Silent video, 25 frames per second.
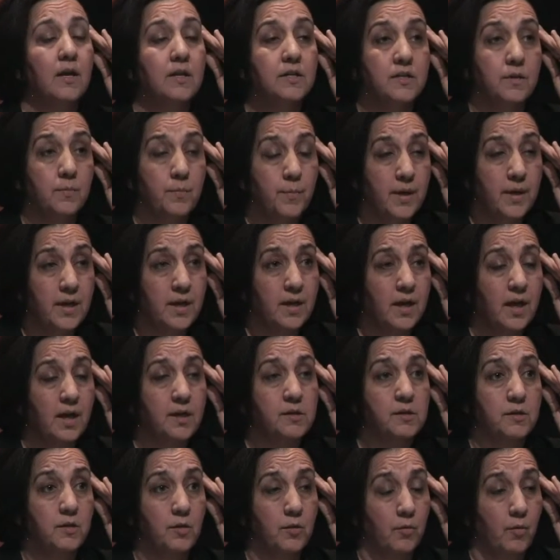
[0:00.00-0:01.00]
To me,
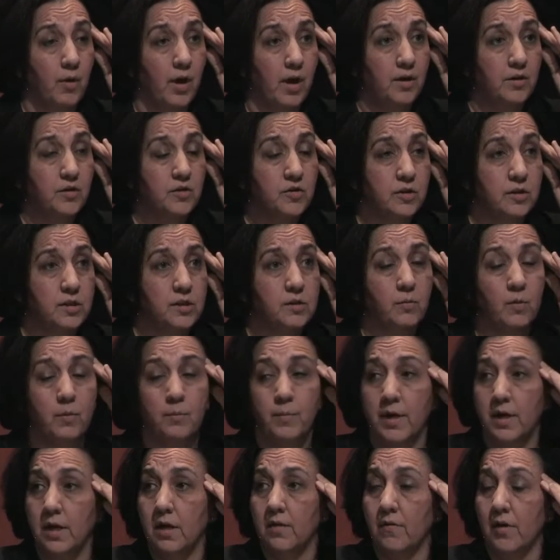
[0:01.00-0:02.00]
as a neurologist, where
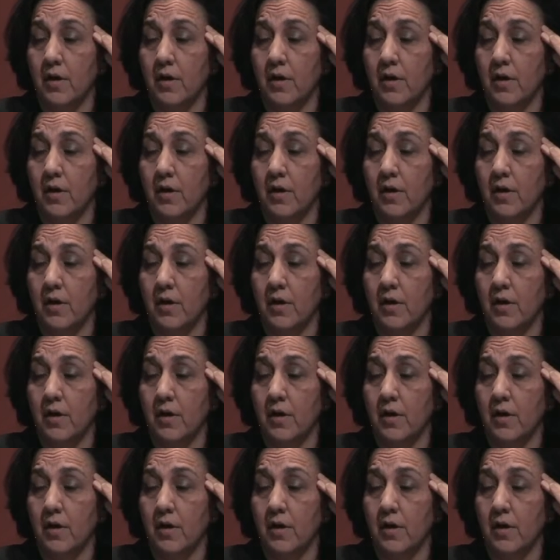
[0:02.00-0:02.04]
many of